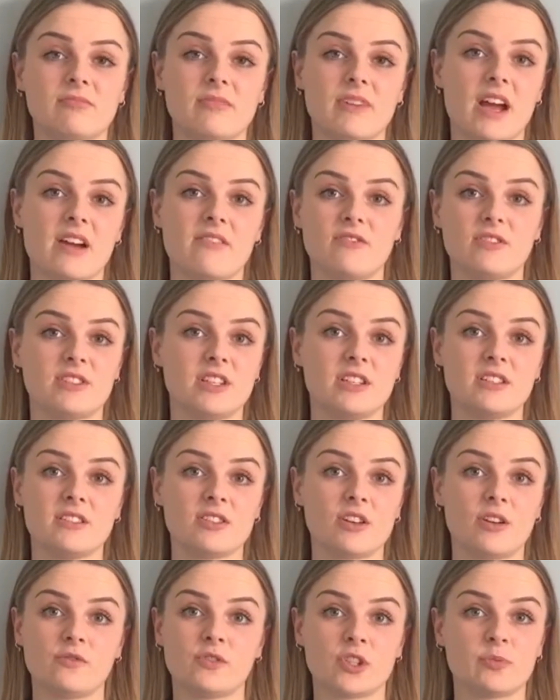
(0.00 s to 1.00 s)
ever
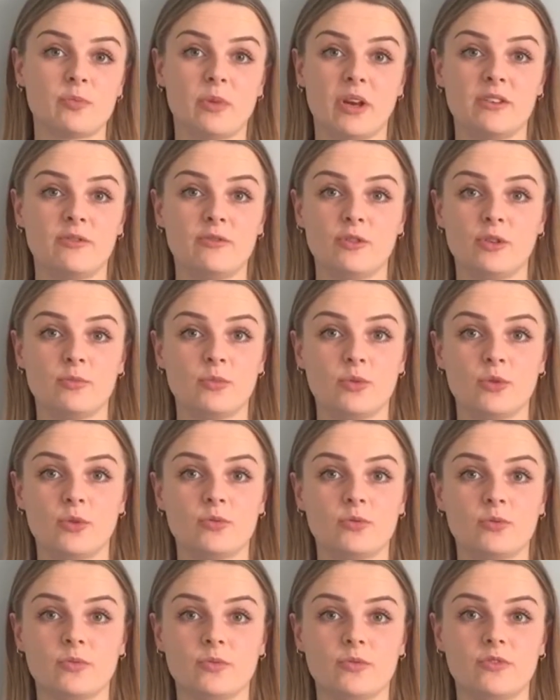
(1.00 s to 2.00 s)
since I've just played
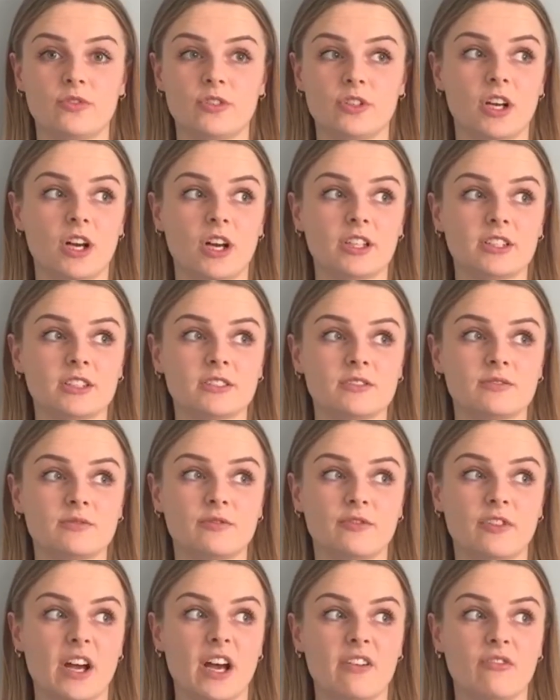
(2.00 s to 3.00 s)
football for like
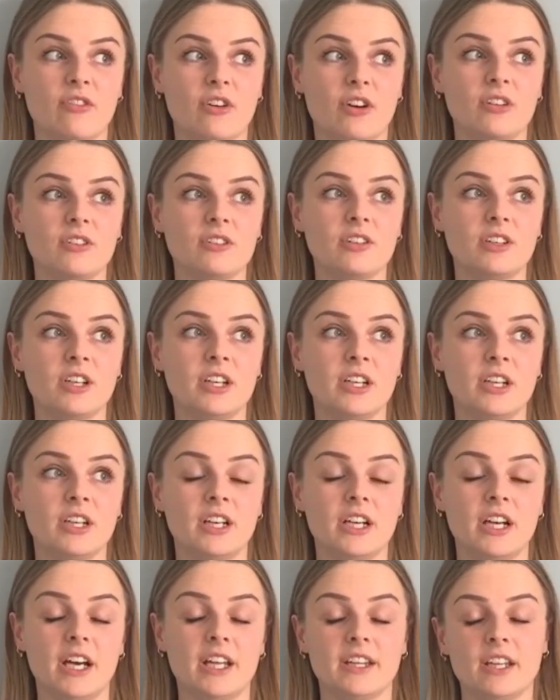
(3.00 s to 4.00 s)
forever.
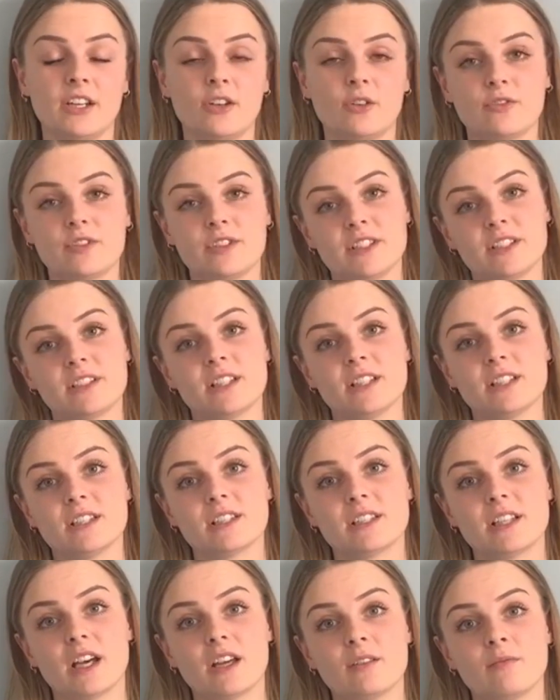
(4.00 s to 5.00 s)
And then obviously
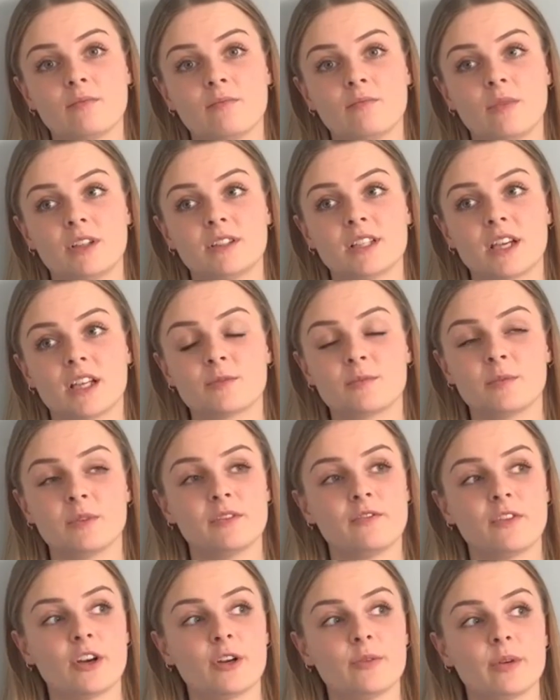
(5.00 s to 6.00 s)
since then my dad's been a
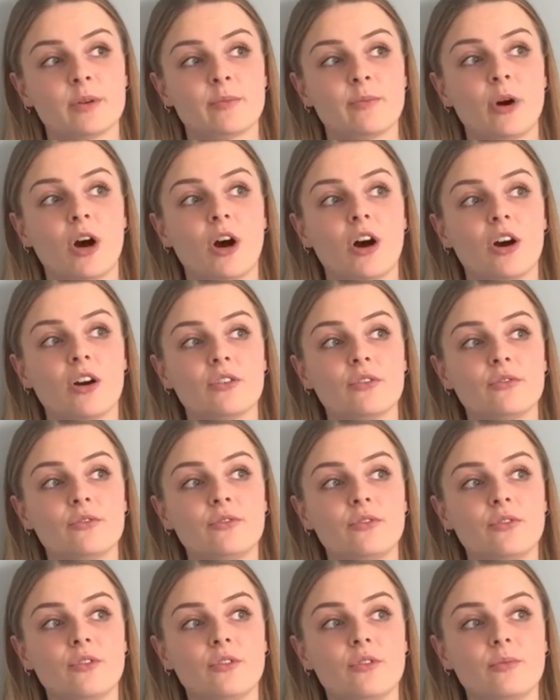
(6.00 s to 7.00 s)
very big part of
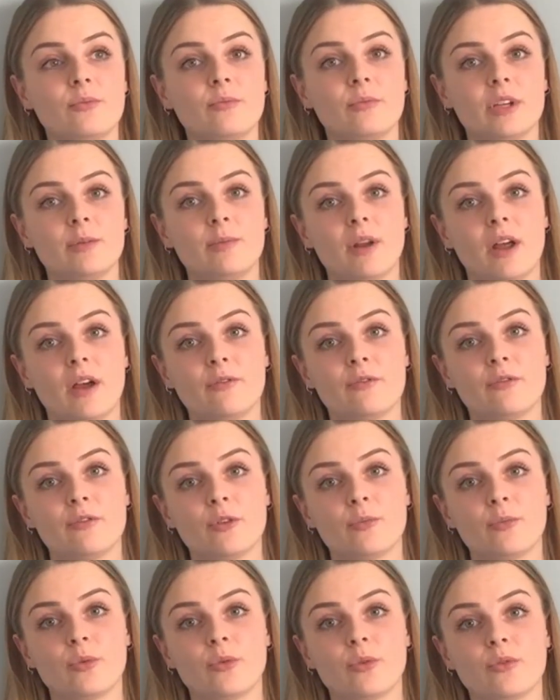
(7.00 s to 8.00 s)
me playing
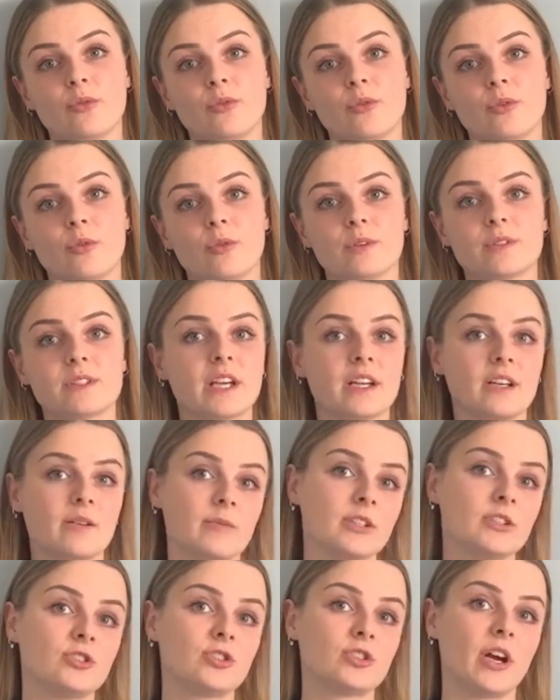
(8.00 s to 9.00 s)
football, always taking
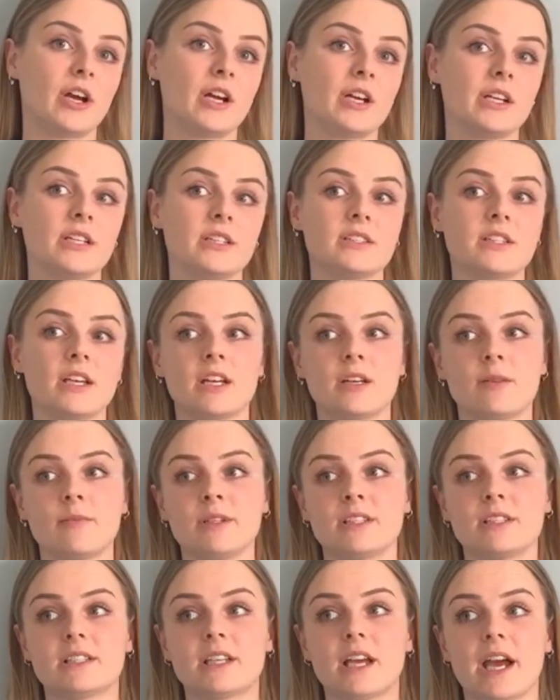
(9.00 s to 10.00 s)
me to training, taking
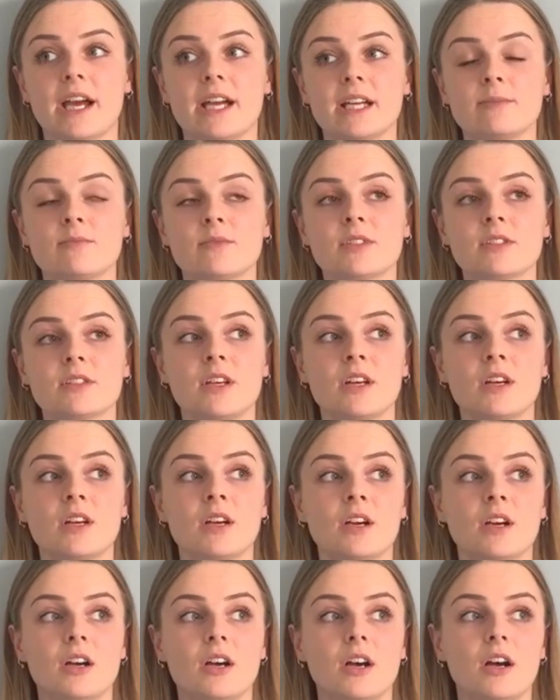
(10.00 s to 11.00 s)
me to games.
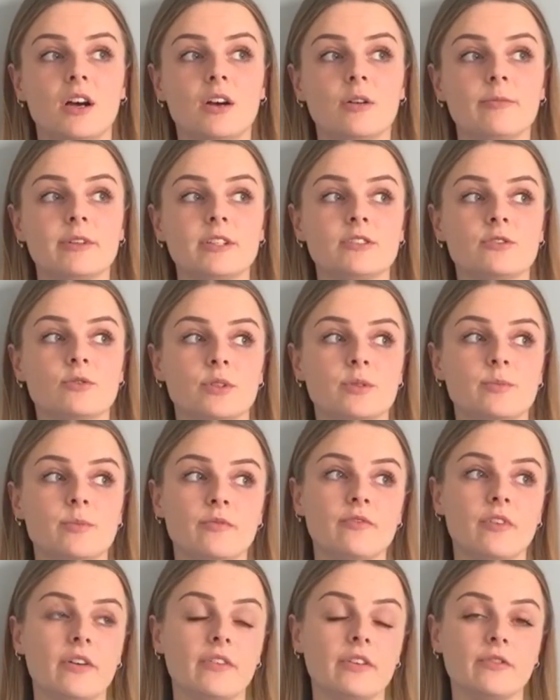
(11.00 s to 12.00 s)
He's always
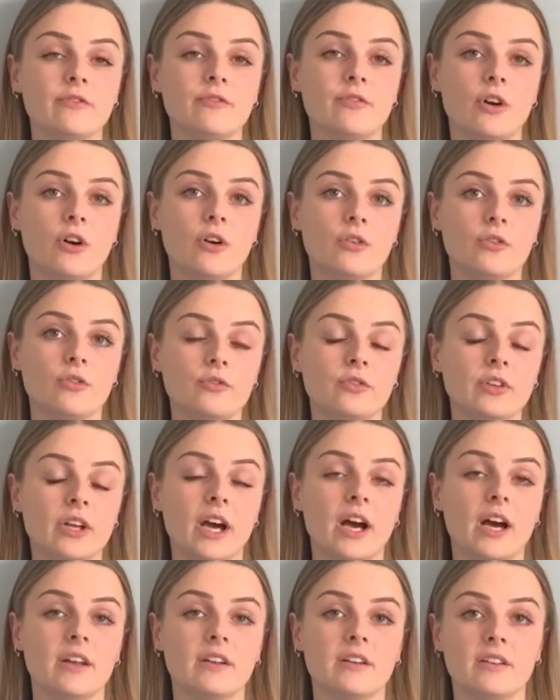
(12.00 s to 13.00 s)
been very involved,
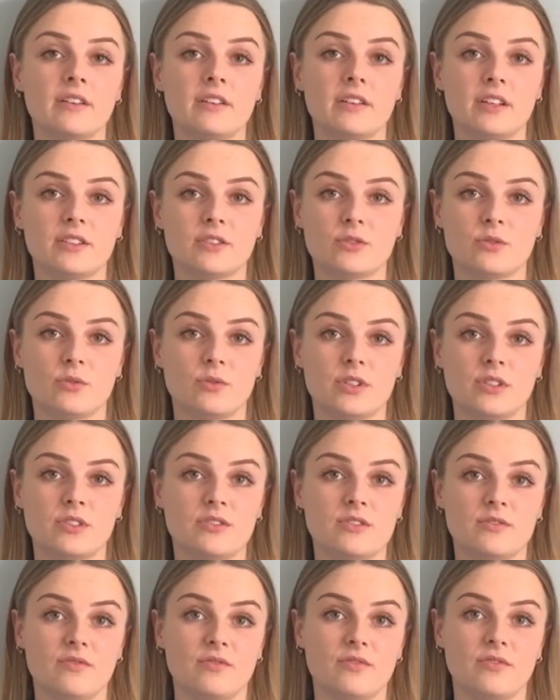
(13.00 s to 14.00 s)
and it's
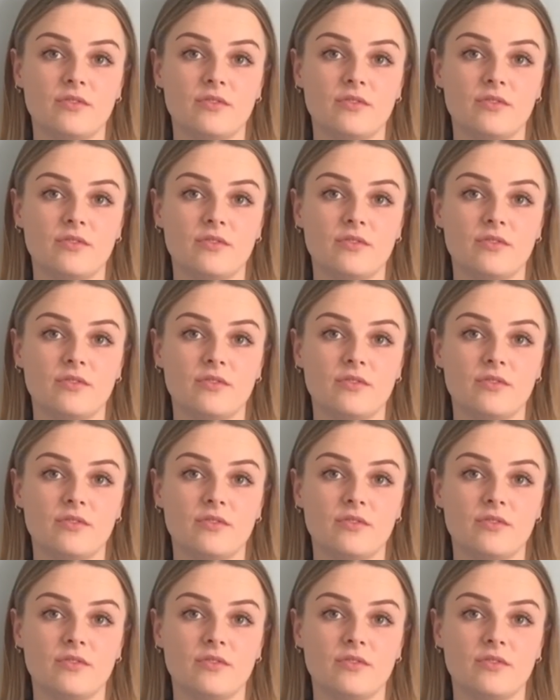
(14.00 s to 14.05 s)
always